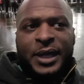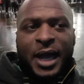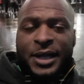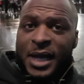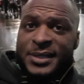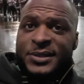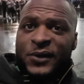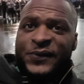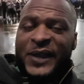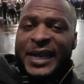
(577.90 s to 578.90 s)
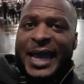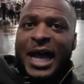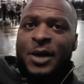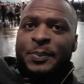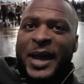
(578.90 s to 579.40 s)
And Arsenal figured it
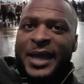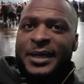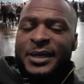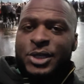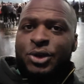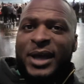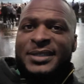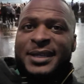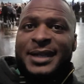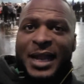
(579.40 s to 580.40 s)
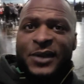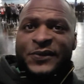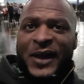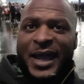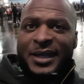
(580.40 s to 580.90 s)
out by trying to
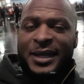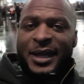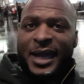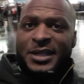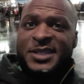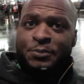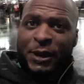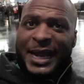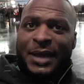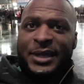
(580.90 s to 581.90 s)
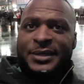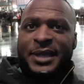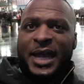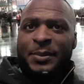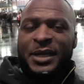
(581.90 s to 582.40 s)
nullify and spread out that
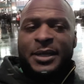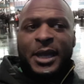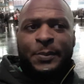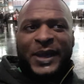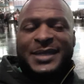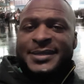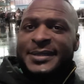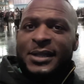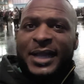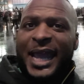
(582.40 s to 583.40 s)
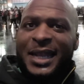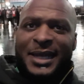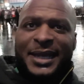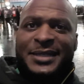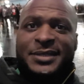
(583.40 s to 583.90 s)
diamond, but it still
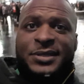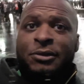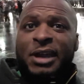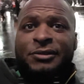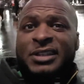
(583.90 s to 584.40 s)
alienated Torreira.